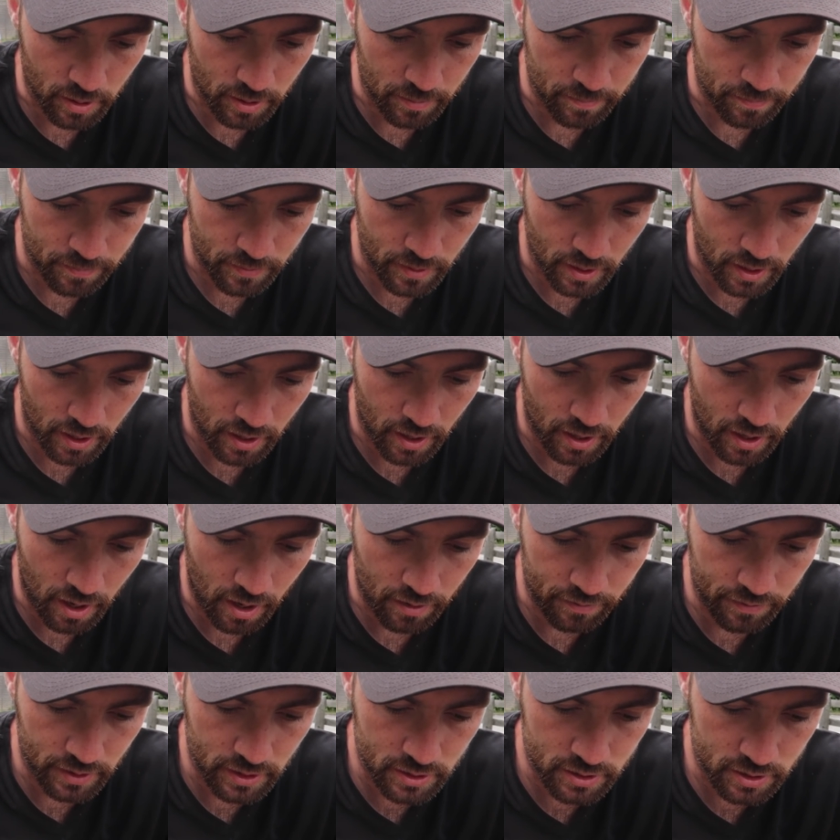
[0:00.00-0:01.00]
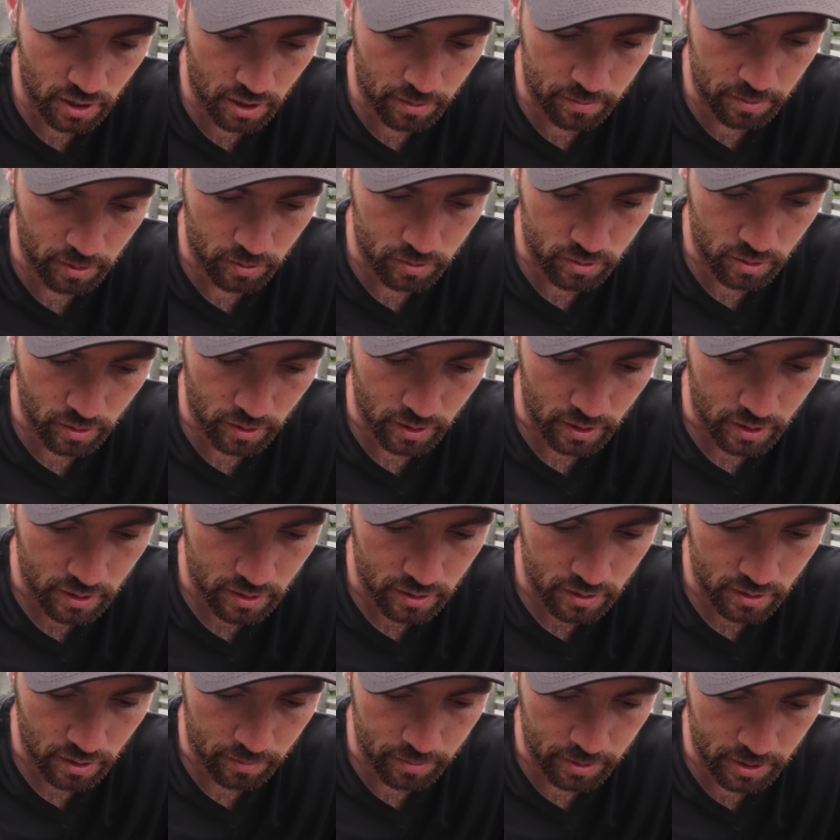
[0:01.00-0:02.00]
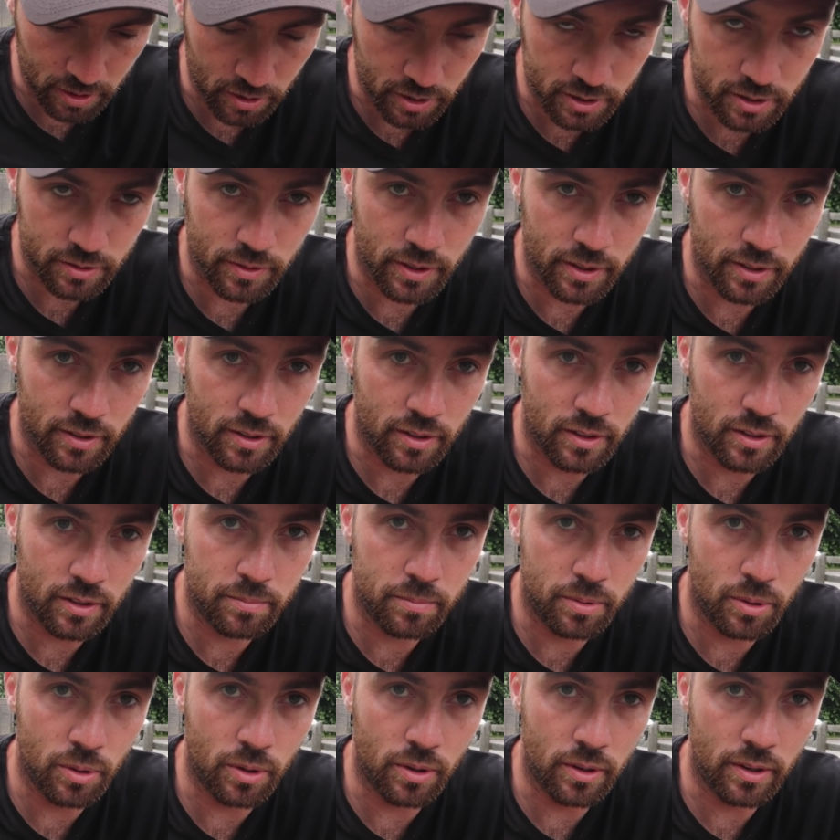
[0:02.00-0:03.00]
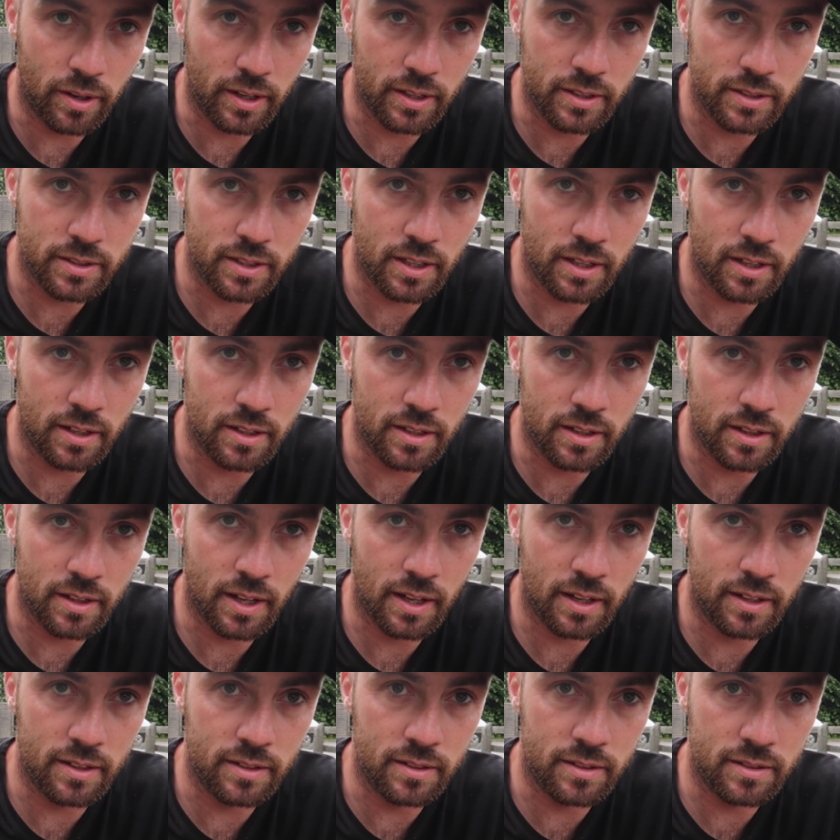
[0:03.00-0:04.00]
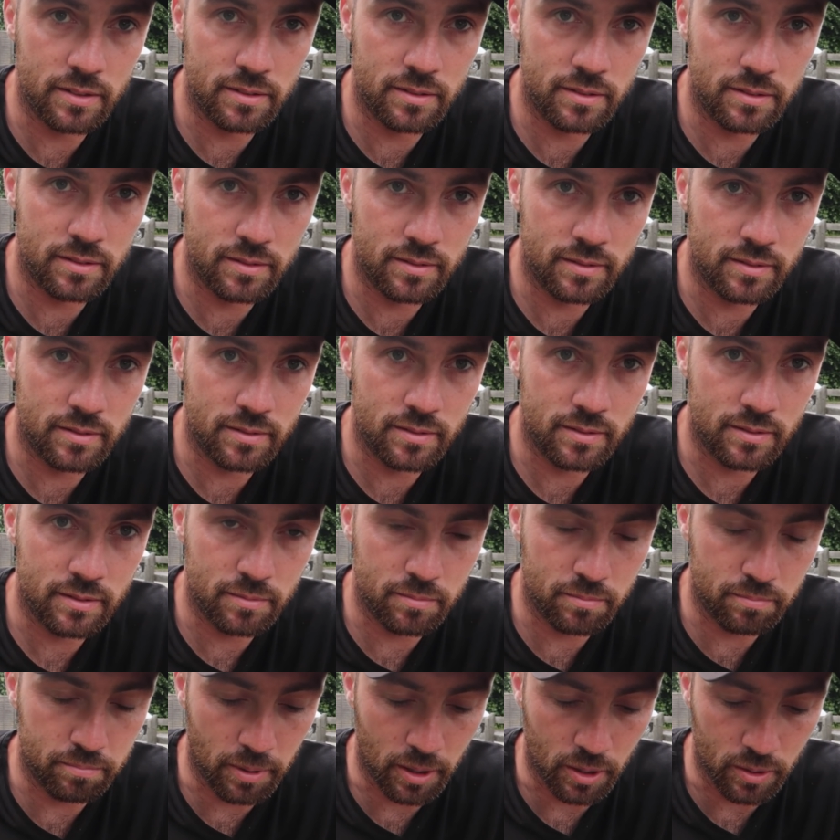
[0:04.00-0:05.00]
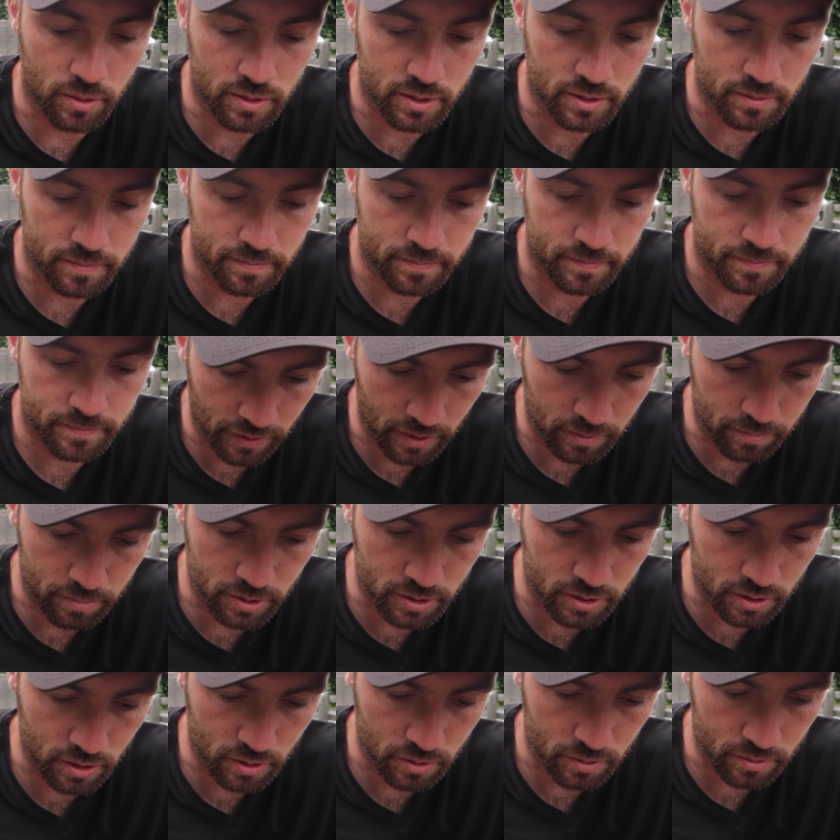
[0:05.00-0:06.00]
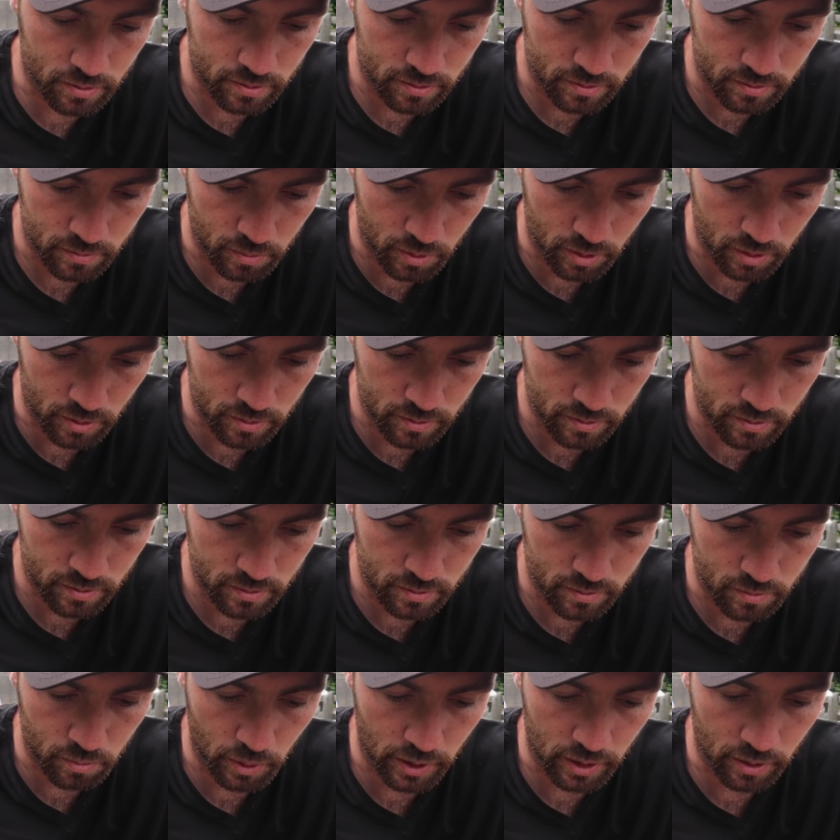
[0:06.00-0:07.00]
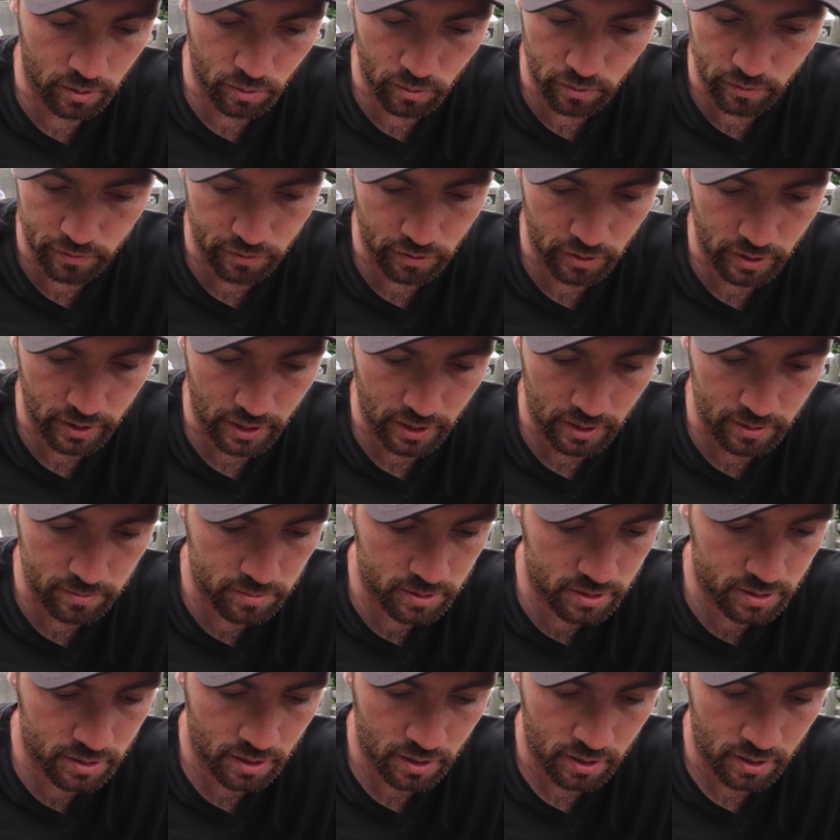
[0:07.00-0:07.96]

Match day one. I think Serbia will do it. I mean, Costa Rica will look poor against England and Belgium. I think Brazil will win all three games.